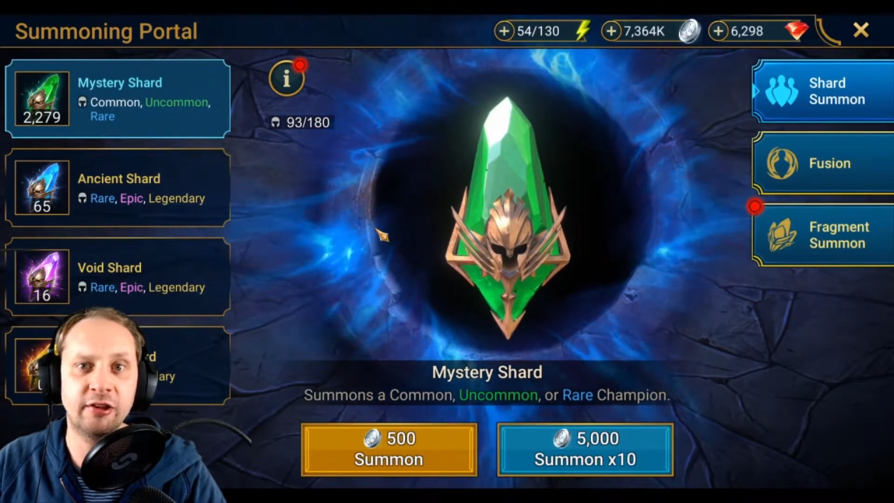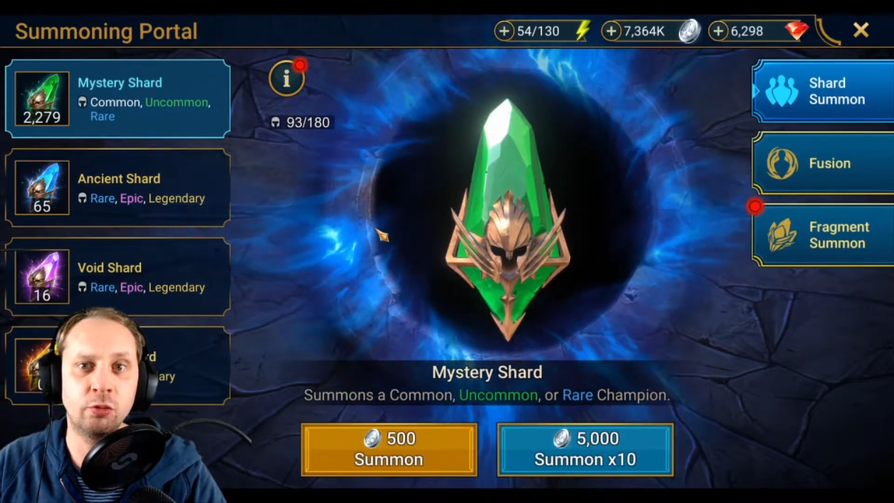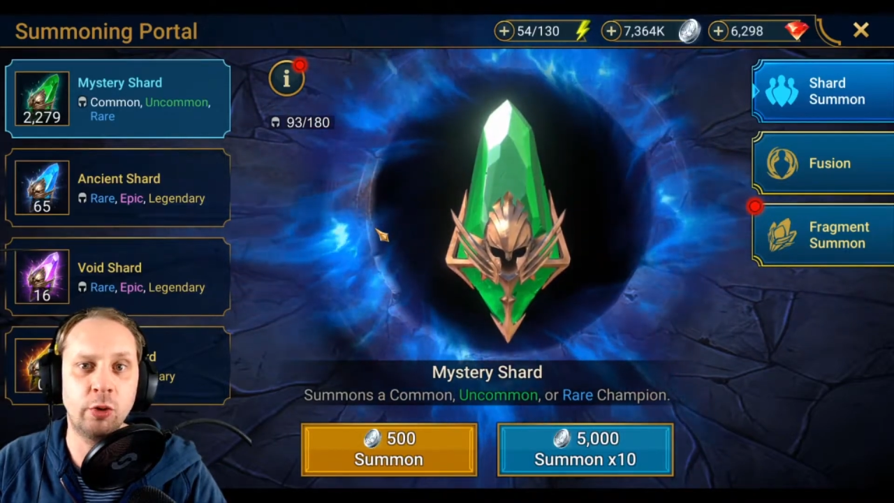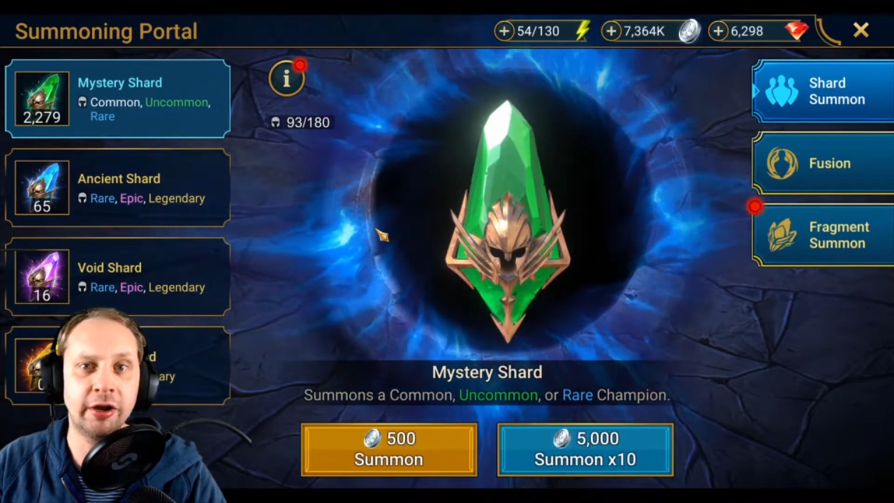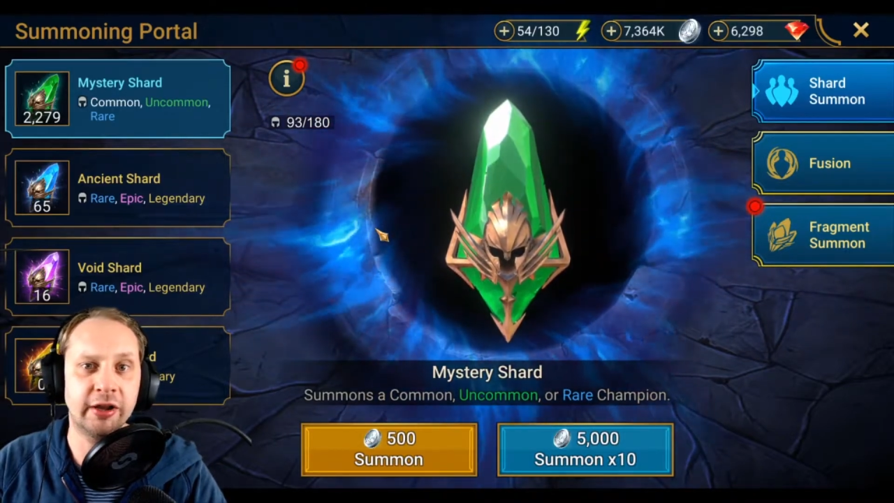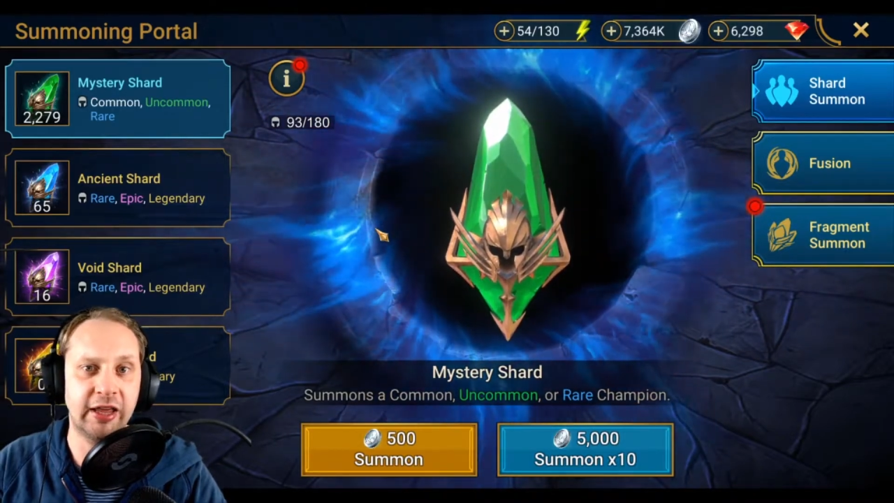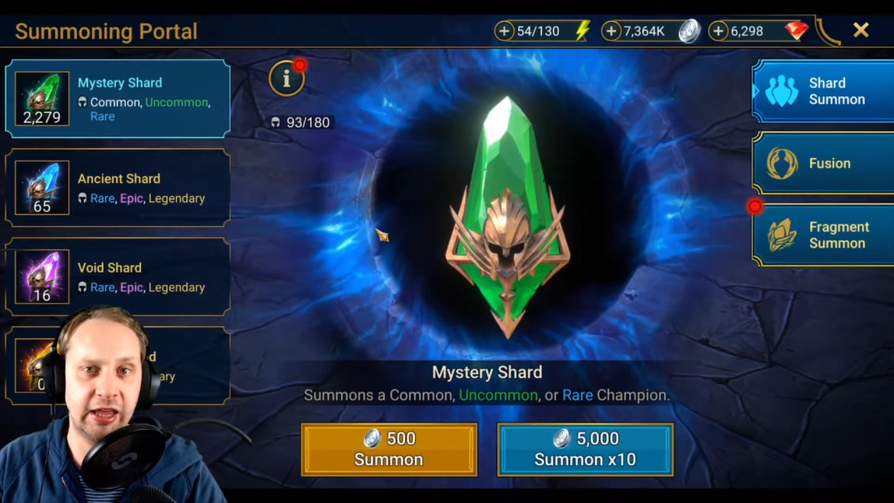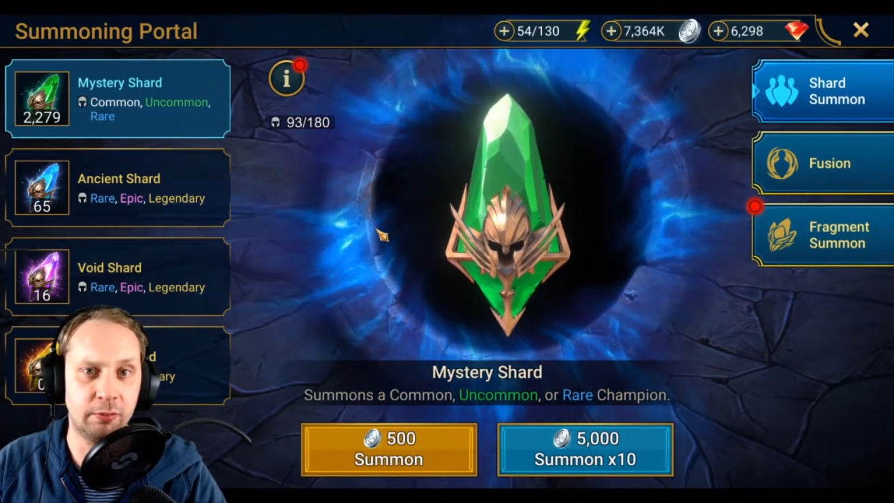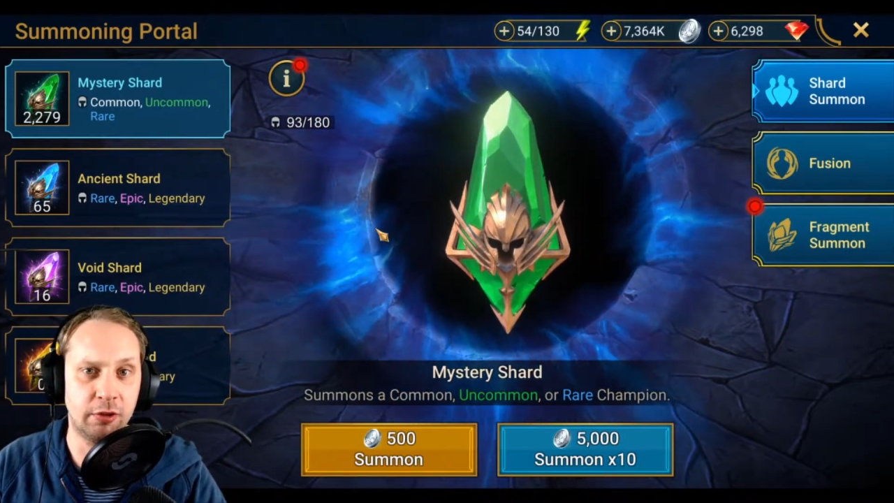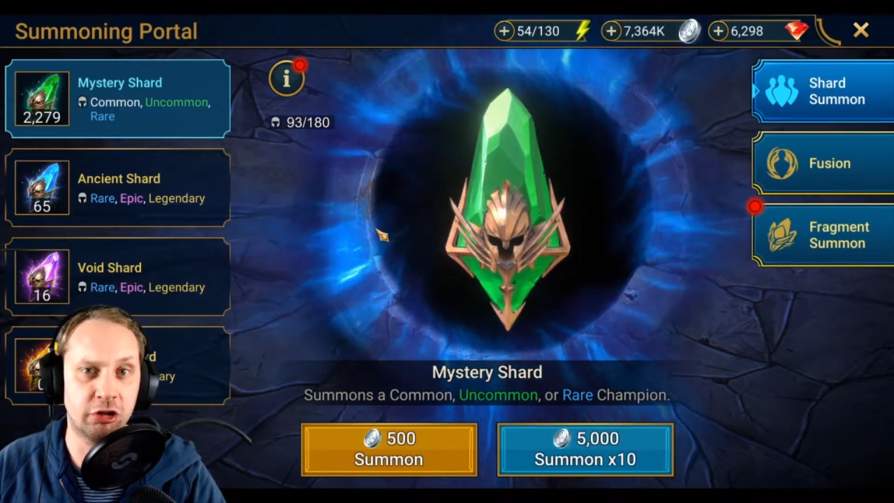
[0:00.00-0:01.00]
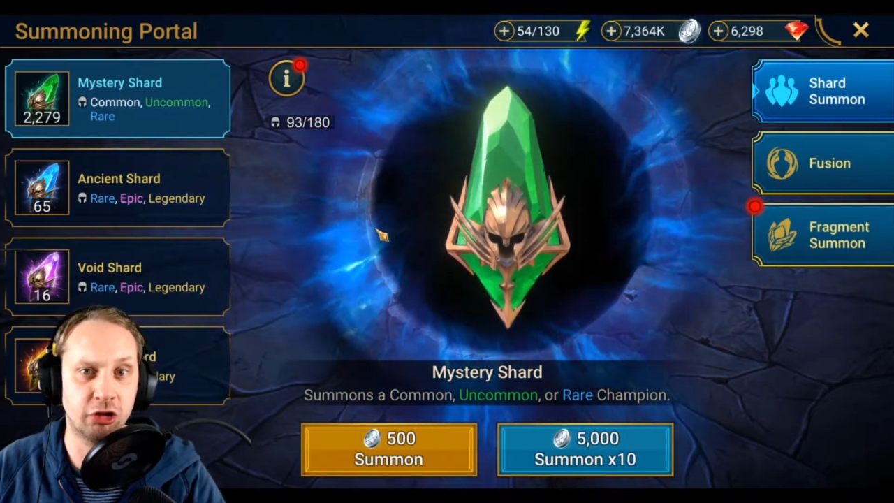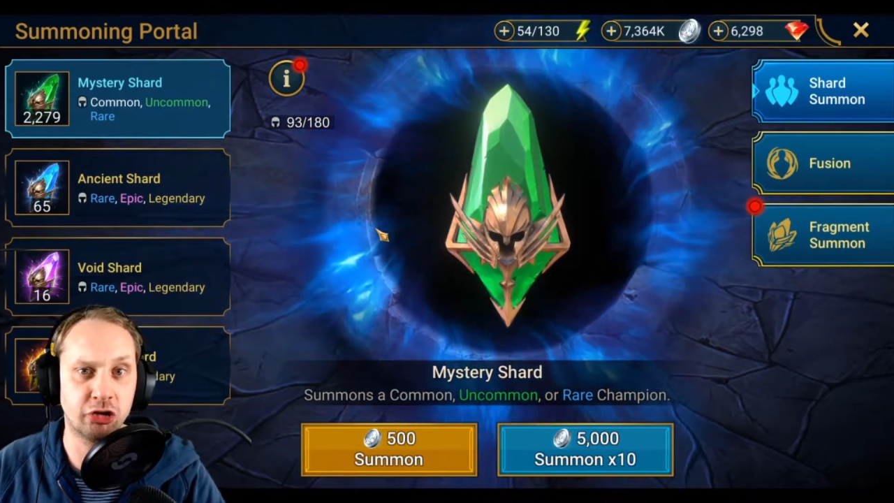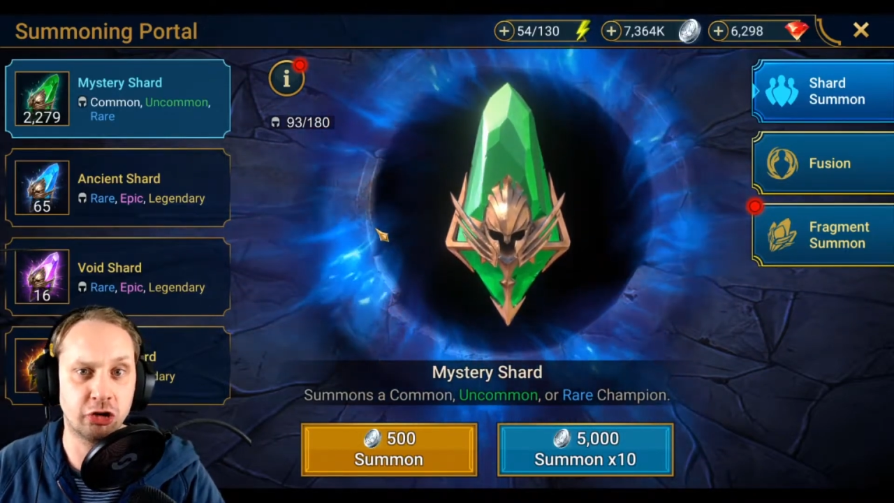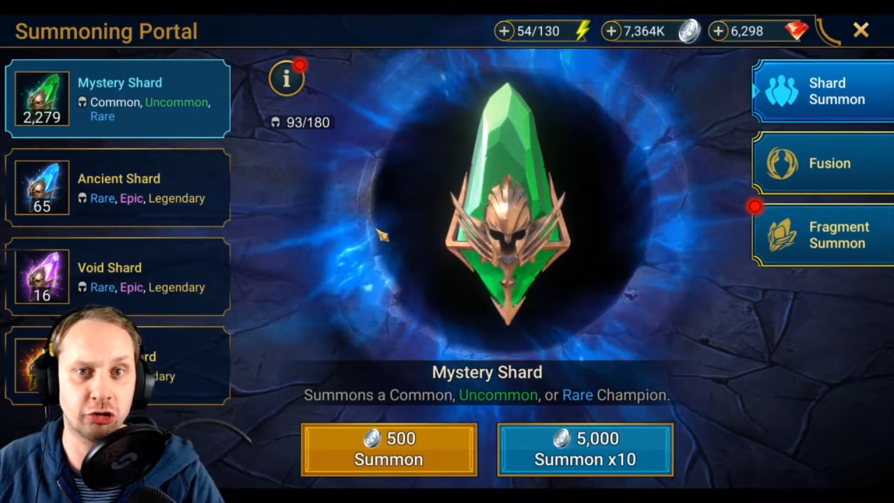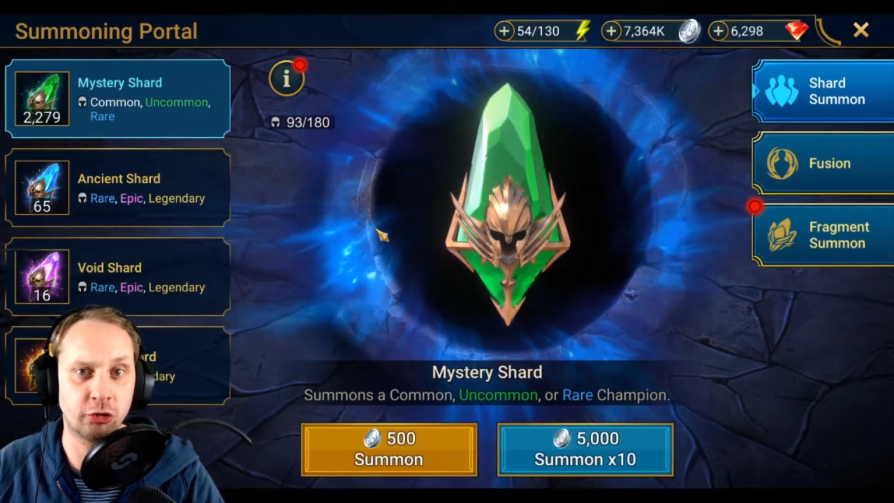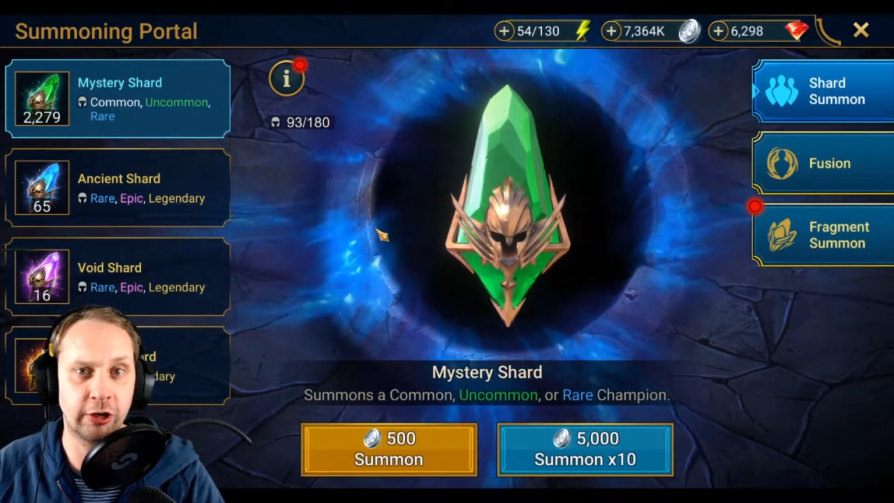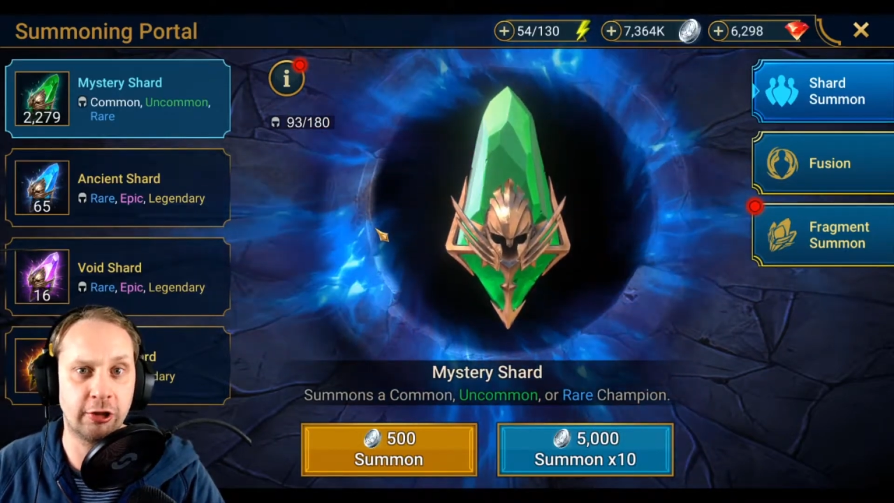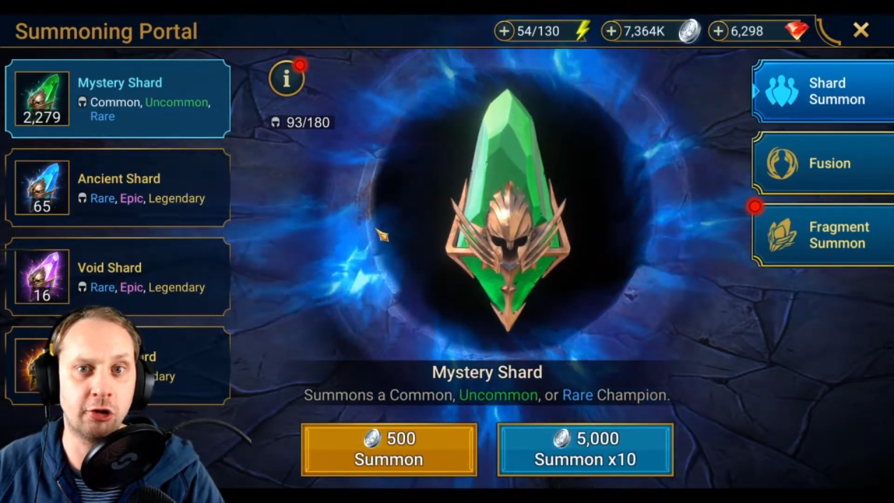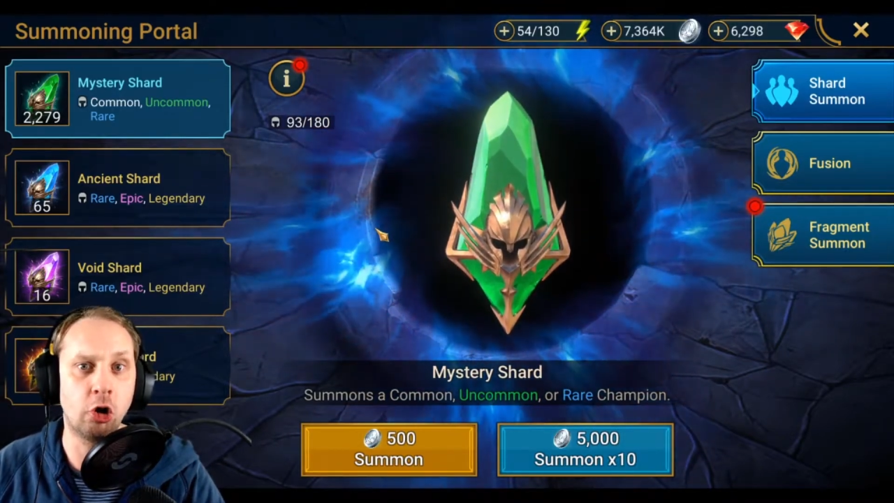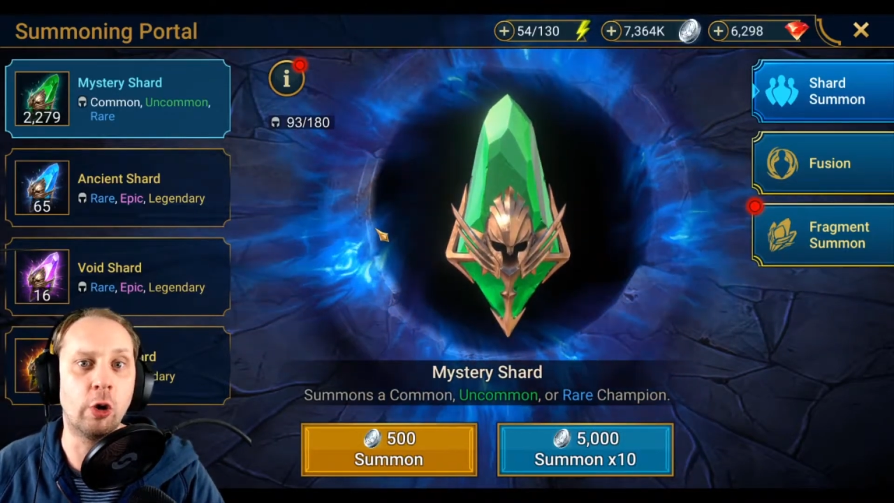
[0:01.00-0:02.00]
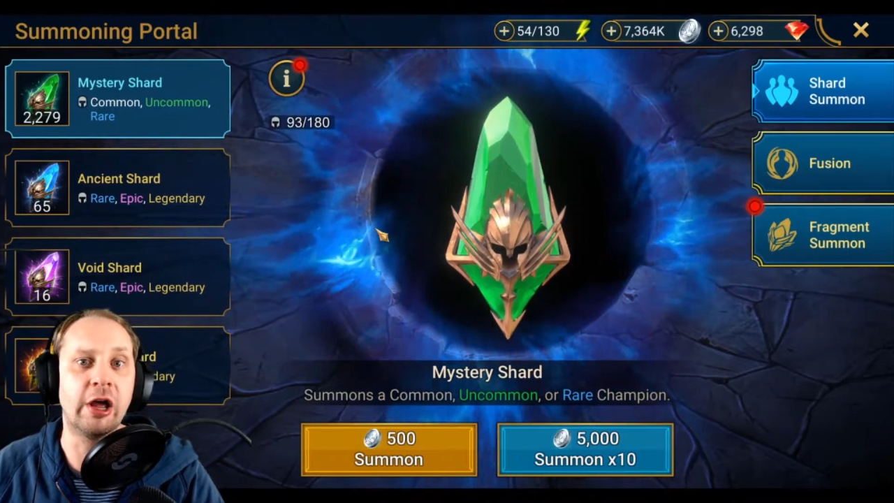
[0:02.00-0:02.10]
1k mystery shards ready to go